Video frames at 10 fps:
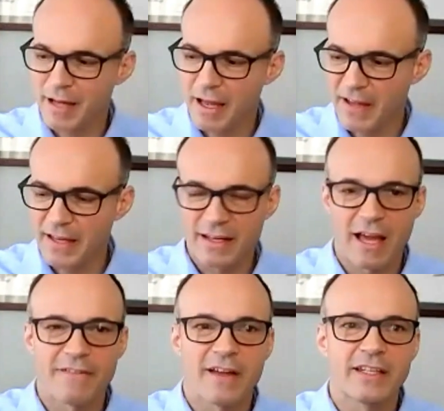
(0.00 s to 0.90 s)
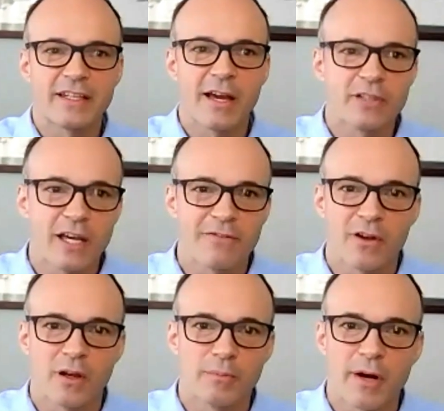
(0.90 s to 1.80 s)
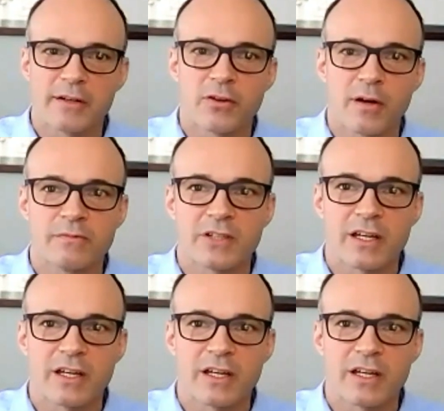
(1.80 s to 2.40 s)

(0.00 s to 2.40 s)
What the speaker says: I've had the FDA follow breadcrumbs.